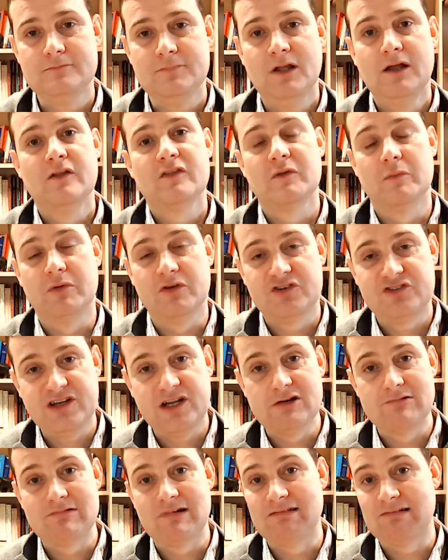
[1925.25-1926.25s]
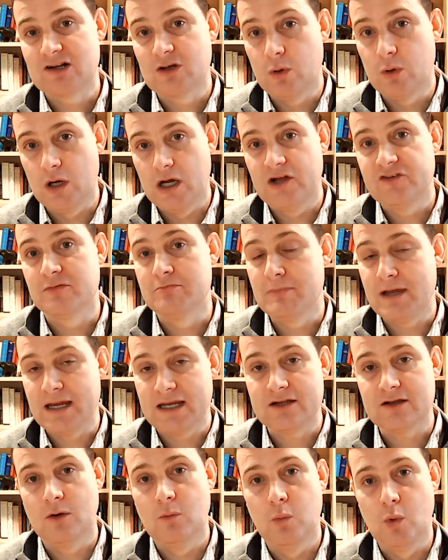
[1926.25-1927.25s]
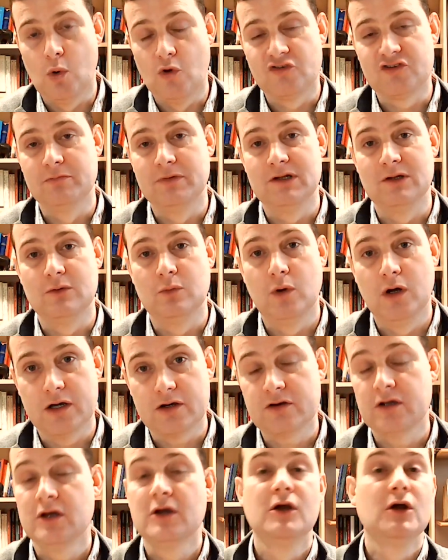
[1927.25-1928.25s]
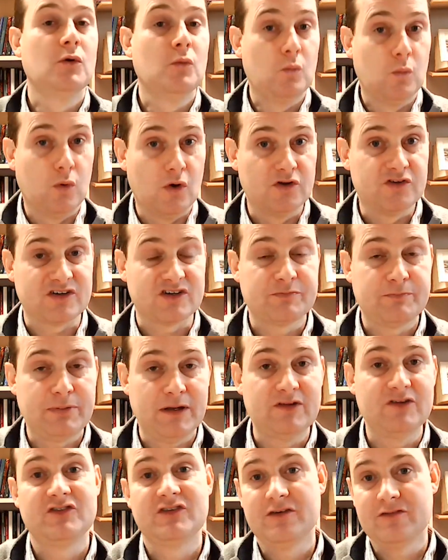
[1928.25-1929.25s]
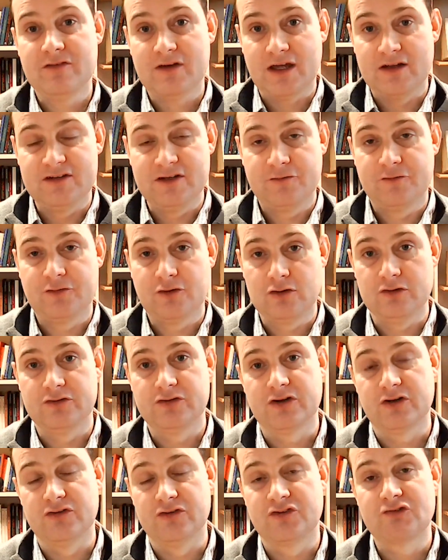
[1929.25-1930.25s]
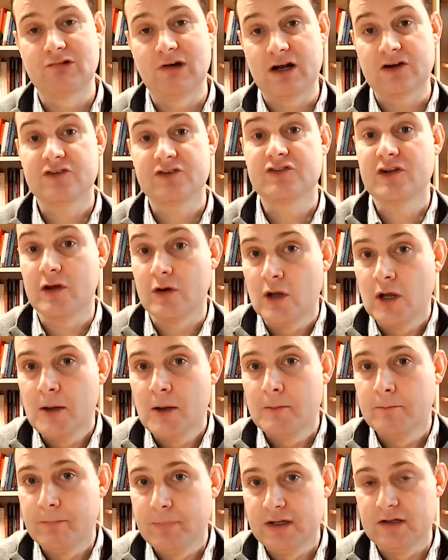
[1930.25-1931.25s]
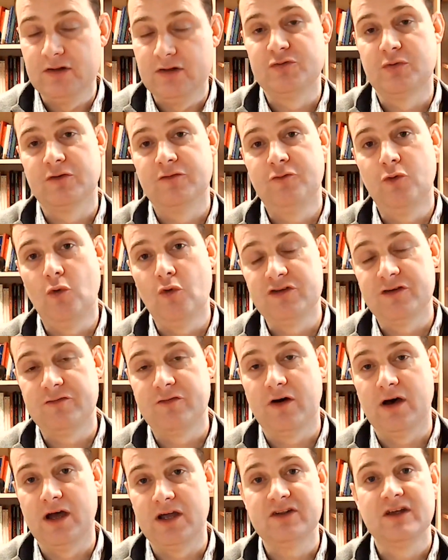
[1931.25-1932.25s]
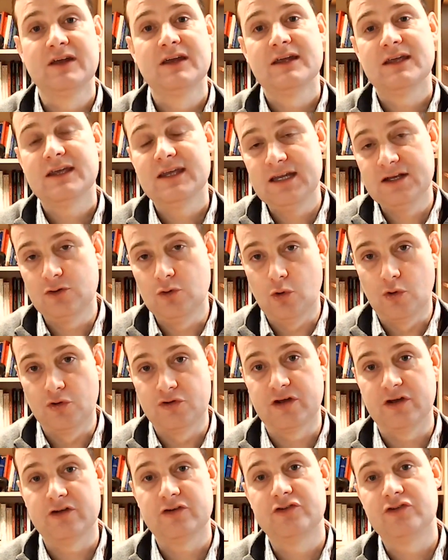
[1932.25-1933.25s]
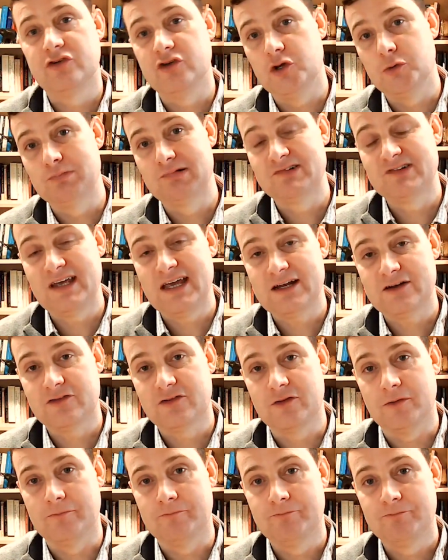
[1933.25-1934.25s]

The machinery required to make a watermill work was expensive and difficult to construct, so mills were fortified in order to protect them.